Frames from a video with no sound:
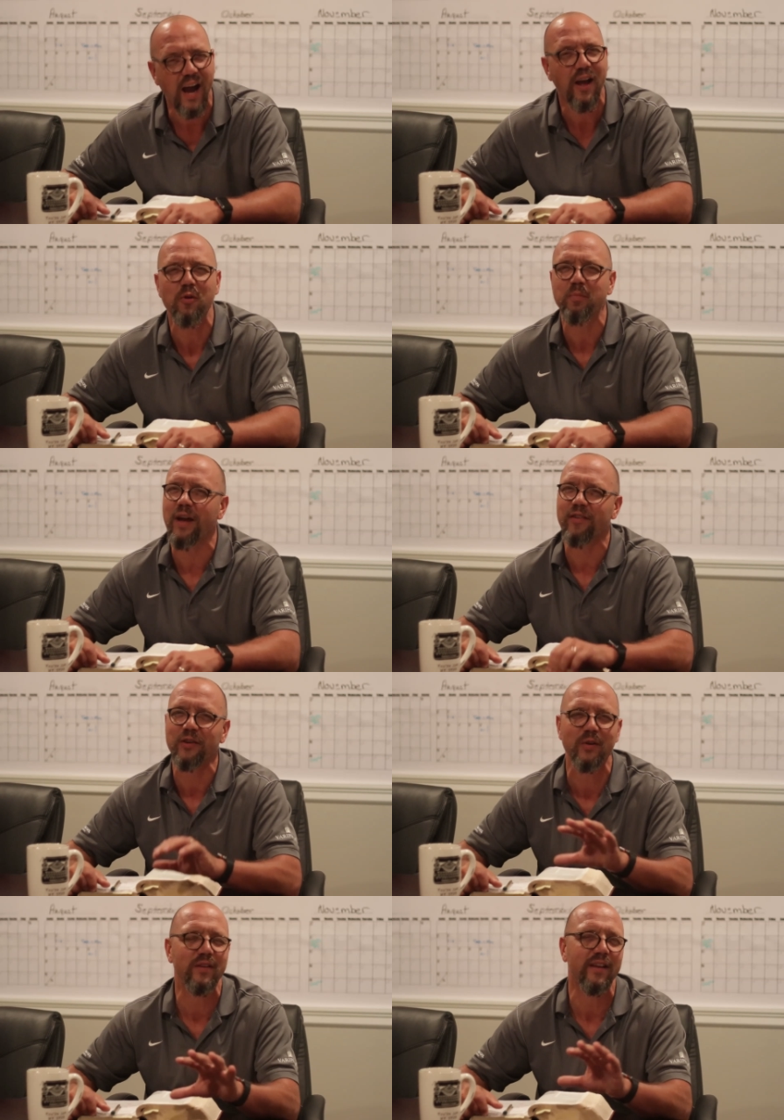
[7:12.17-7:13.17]
I hope you have a
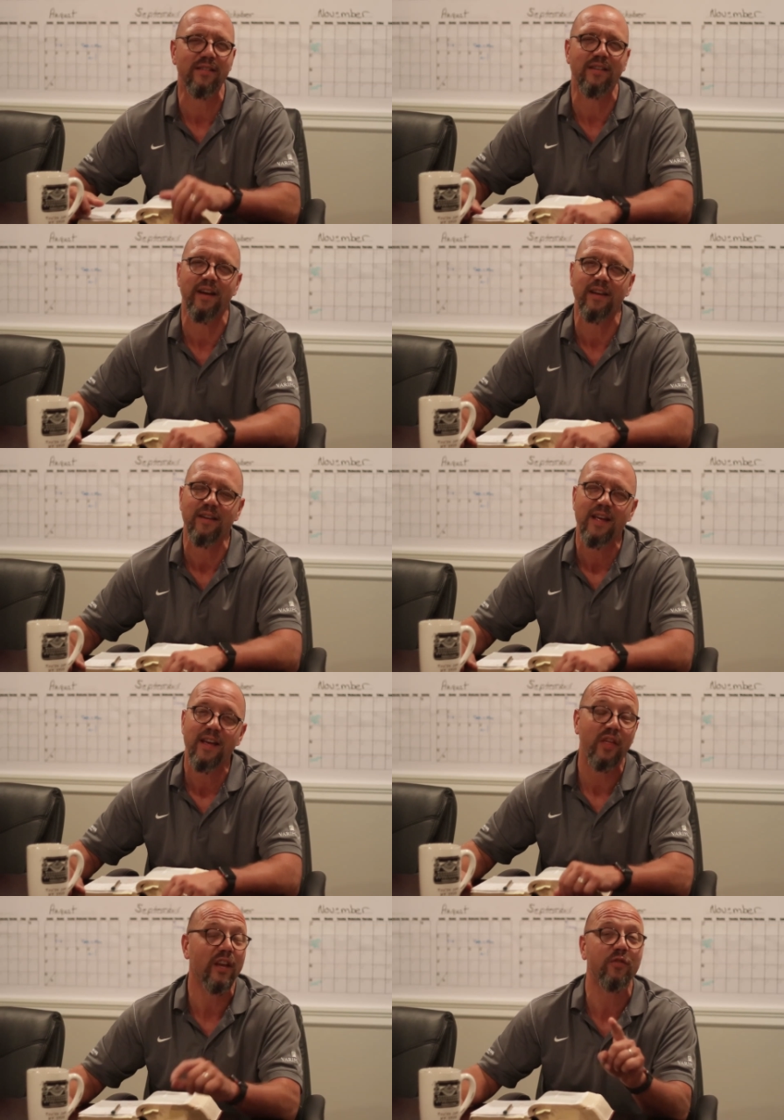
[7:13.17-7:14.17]
good night tonight.
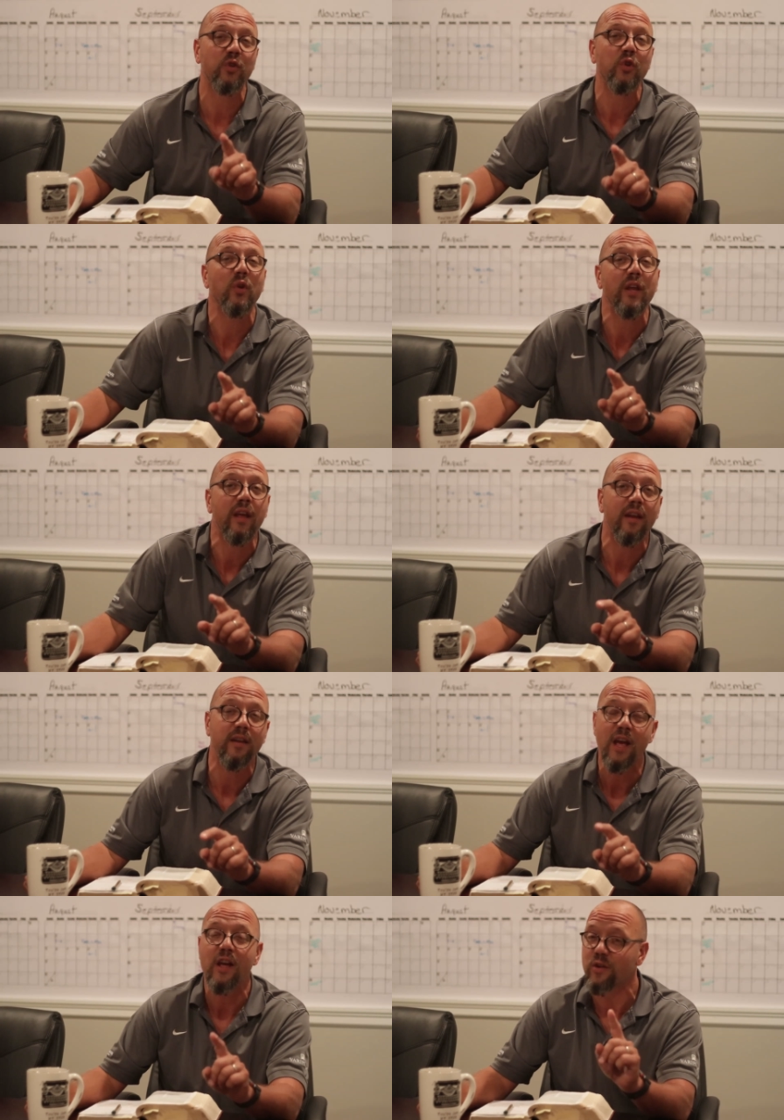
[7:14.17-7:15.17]
Thanks for tuning in.